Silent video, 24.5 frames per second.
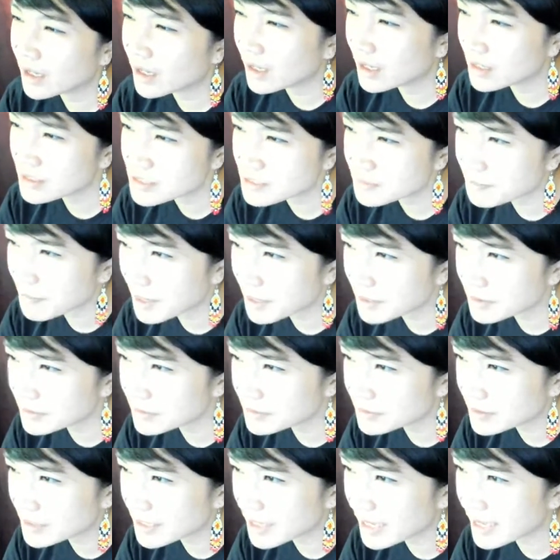
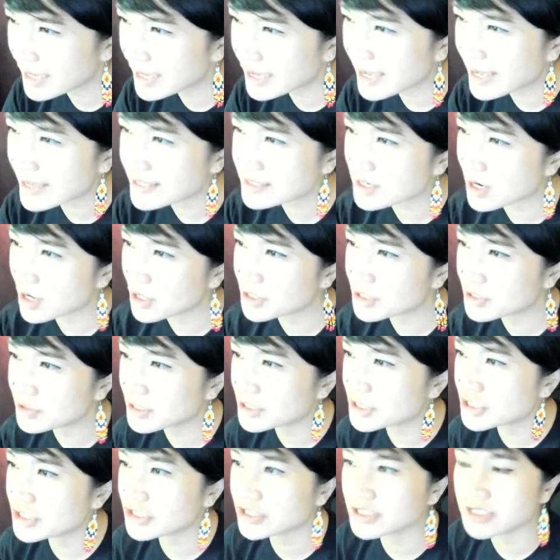Sparkle K asks, are you
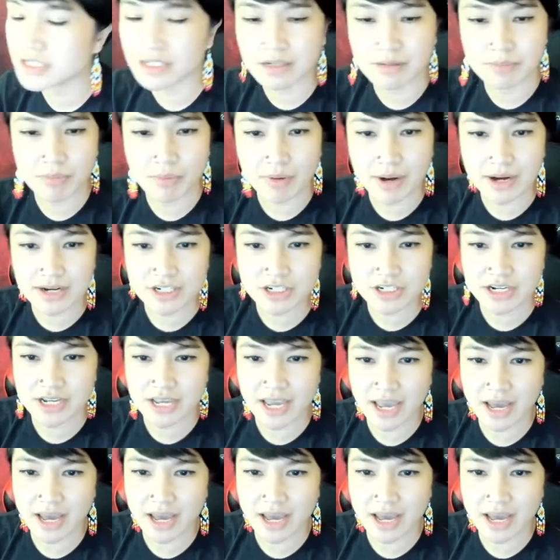interested in branching